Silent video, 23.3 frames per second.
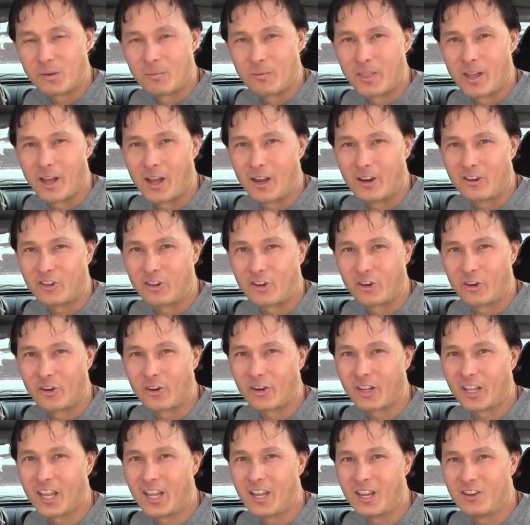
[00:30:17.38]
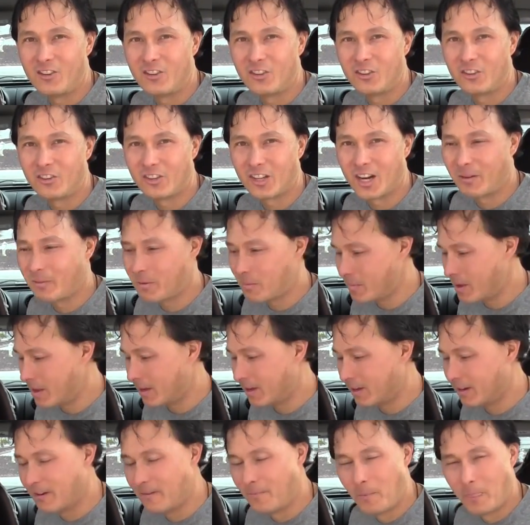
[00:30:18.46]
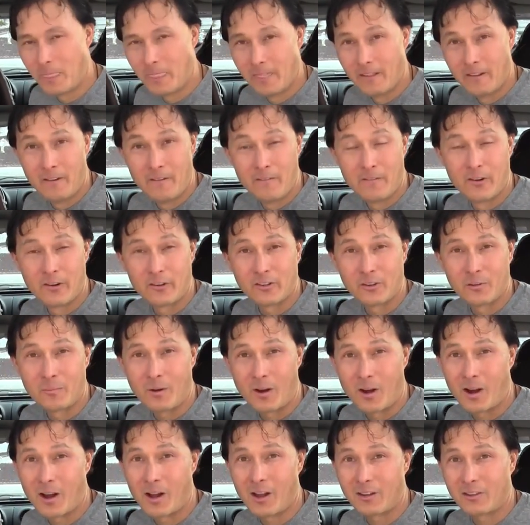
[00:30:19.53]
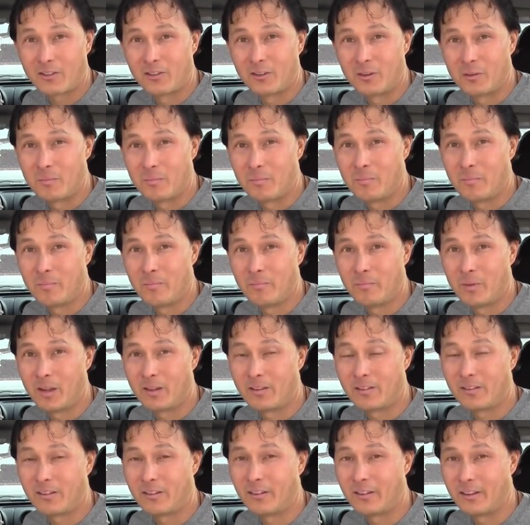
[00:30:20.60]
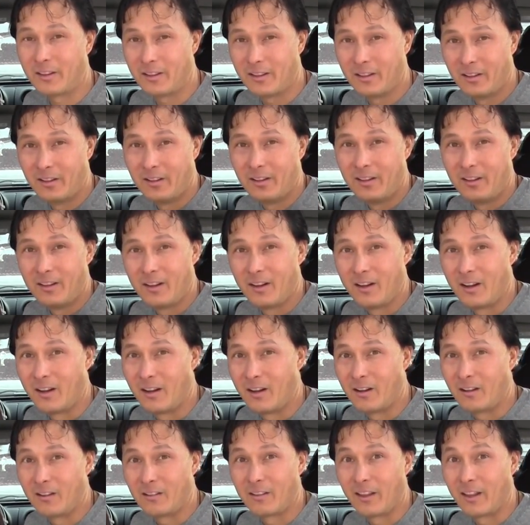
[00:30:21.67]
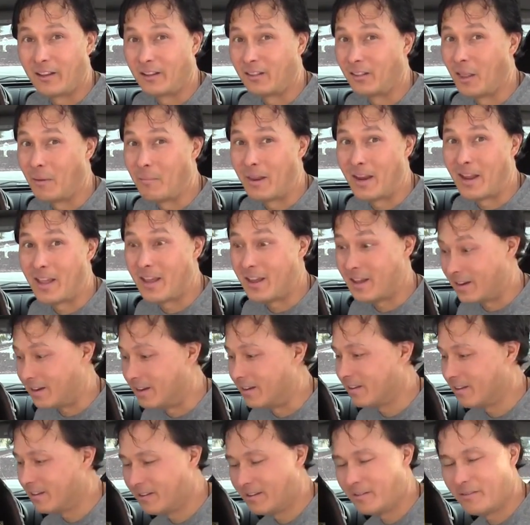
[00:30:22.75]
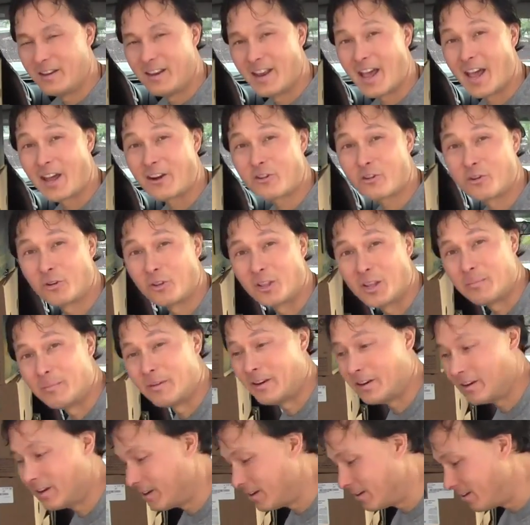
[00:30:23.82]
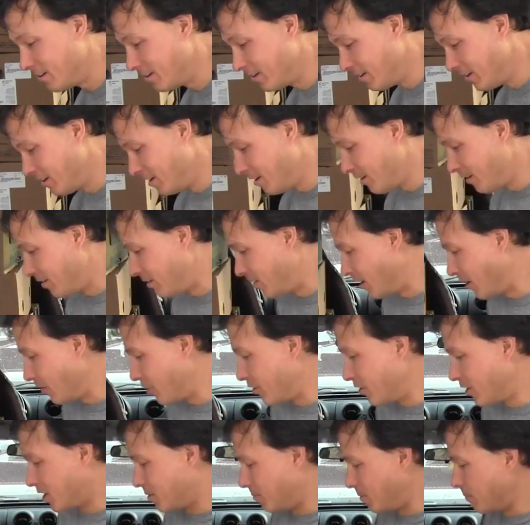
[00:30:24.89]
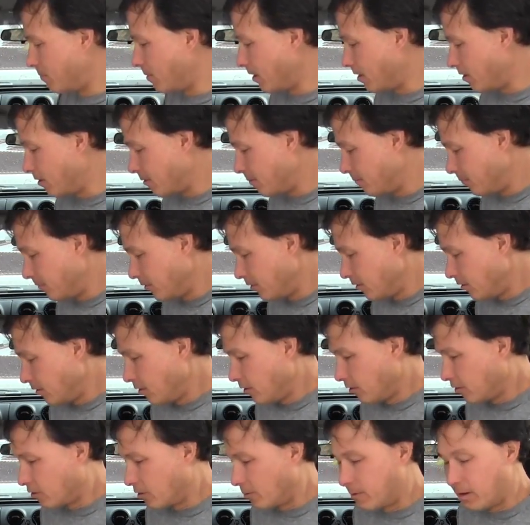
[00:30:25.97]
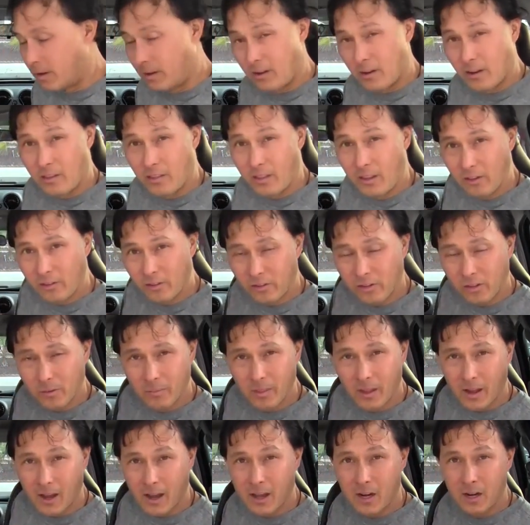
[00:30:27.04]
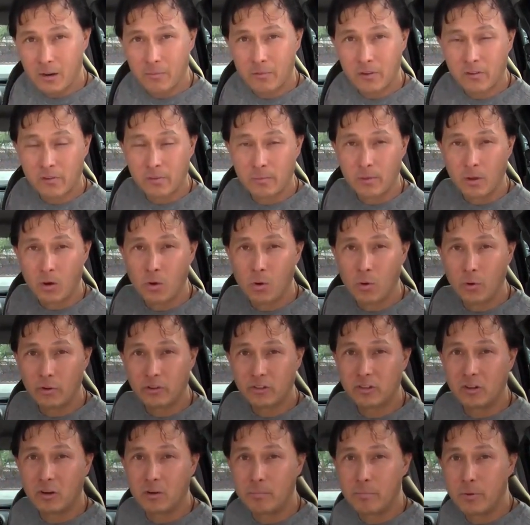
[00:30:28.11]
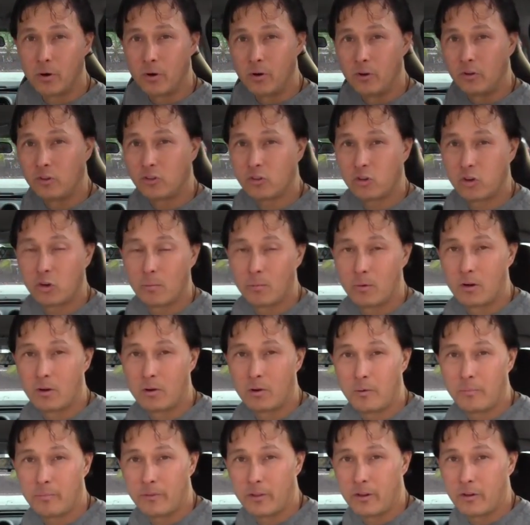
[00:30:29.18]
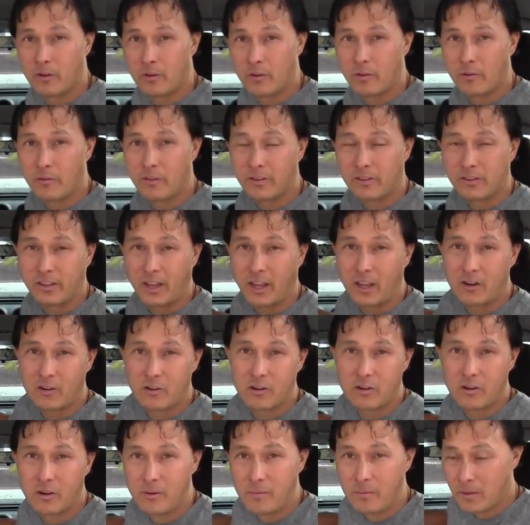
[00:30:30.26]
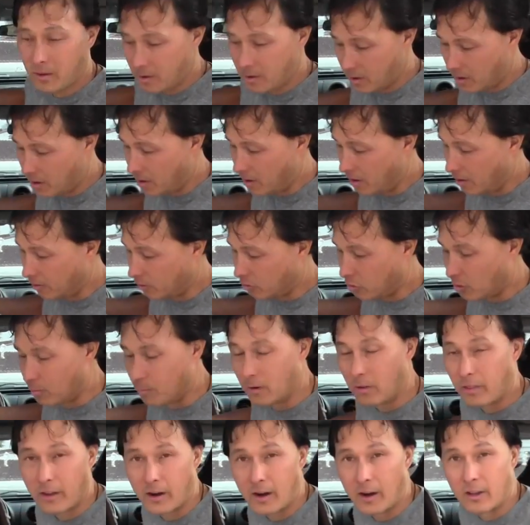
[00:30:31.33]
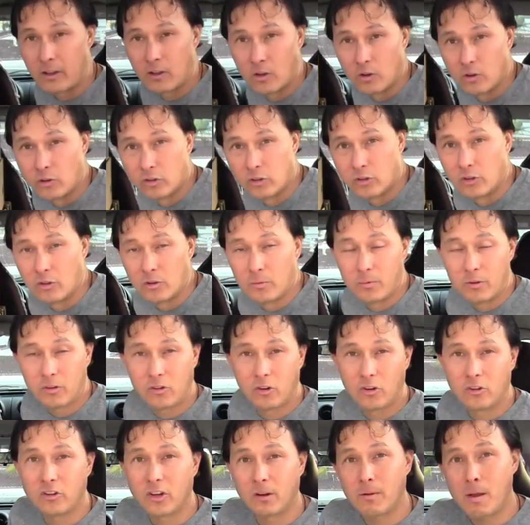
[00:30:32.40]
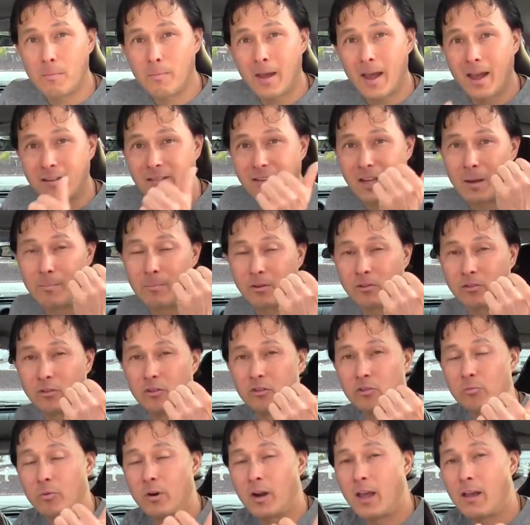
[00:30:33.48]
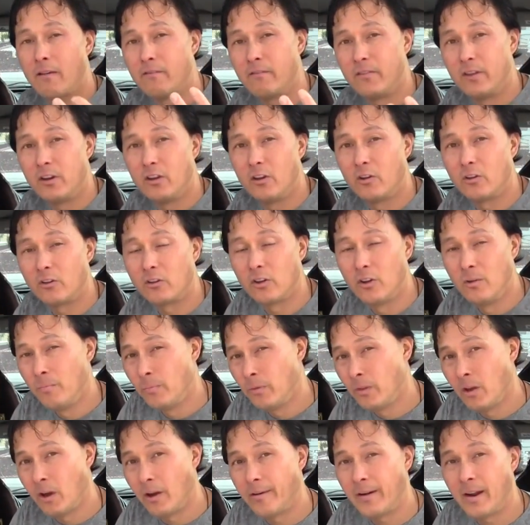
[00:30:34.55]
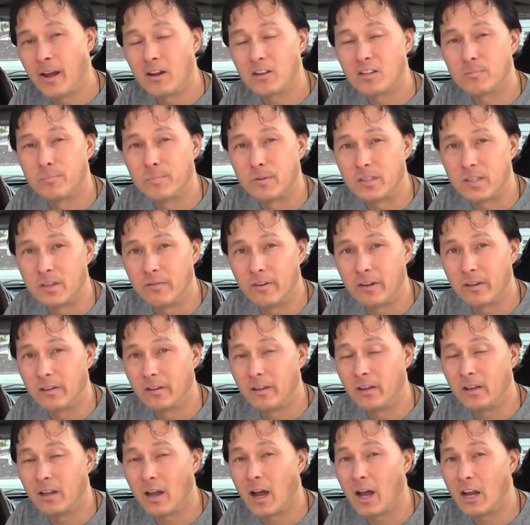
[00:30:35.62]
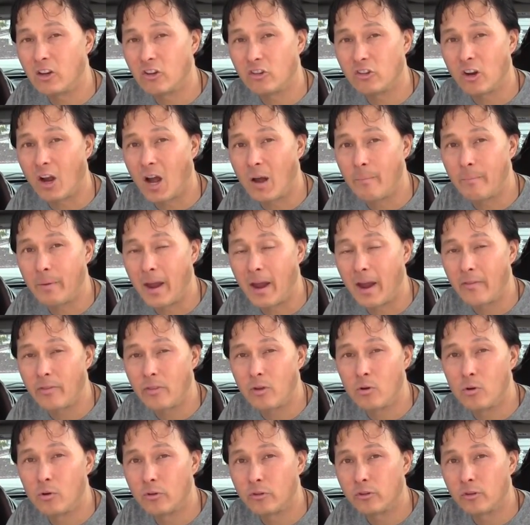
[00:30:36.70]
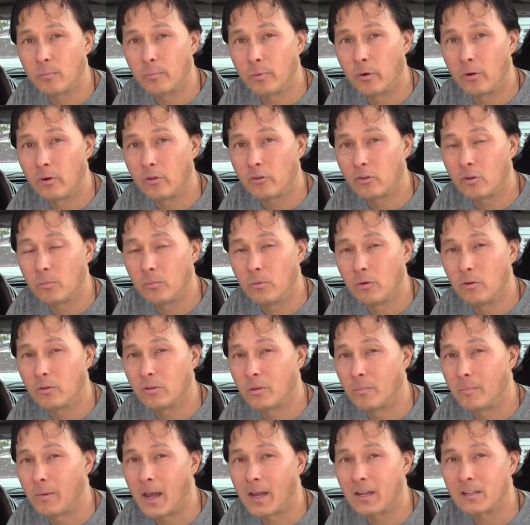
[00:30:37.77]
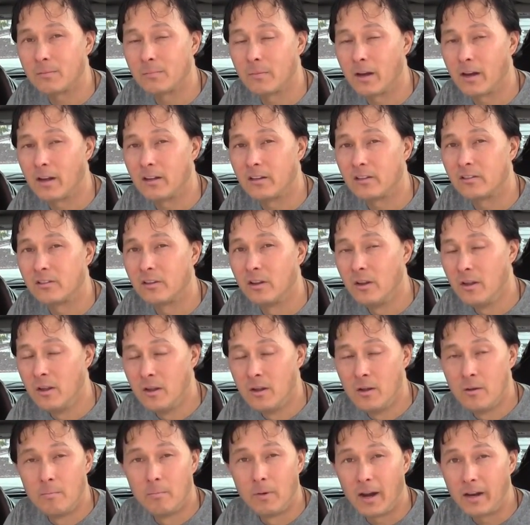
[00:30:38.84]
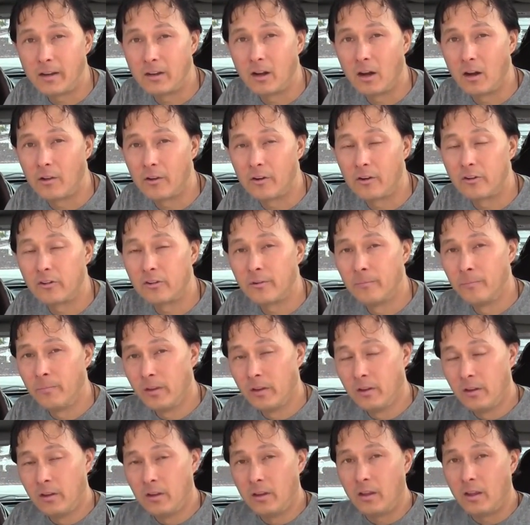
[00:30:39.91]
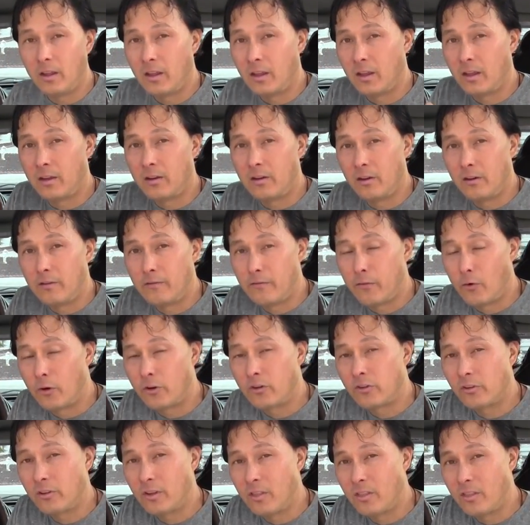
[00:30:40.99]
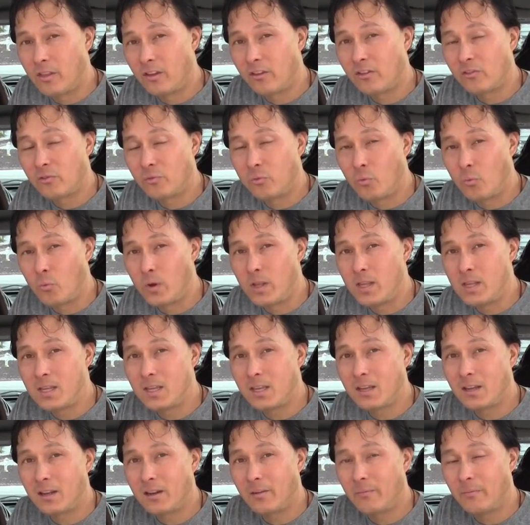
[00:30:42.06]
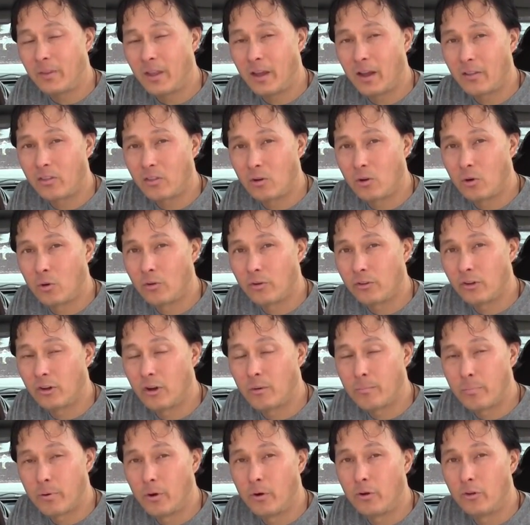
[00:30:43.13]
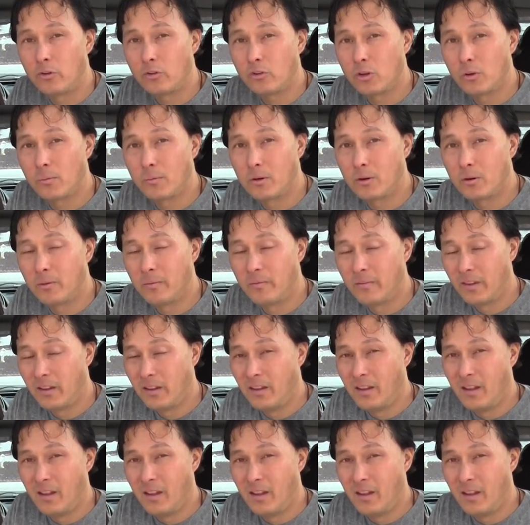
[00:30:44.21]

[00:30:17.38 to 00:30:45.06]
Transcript: some of that sugar cane juice that I'll be making for some awesome, basically, Uh, like lemonade, natural lemonade. Nothing could be better. So I mean, these are some of the items from the Wholesale Produce Terminal, you know, the standard uh, terminal that I go to. Be sure to check my past episodes where I have videos on how specifically I shop at the Wholesale Produce Terminal to maximize my dollars. And unfortunately this week at the Wholesale Produce Terminal,